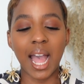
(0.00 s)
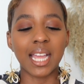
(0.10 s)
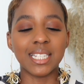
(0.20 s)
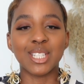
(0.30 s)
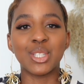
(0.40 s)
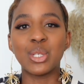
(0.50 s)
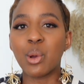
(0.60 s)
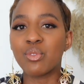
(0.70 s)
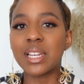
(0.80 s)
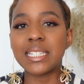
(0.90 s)
And you
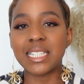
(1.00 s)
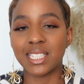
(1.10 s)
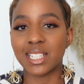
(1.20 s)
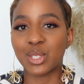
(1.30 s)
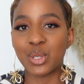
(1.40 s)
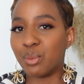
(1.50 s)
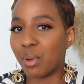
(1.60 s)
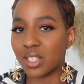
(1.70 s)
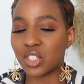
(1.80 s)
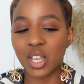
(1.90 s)
don't really need too
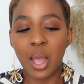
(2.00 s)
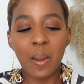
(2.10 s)
much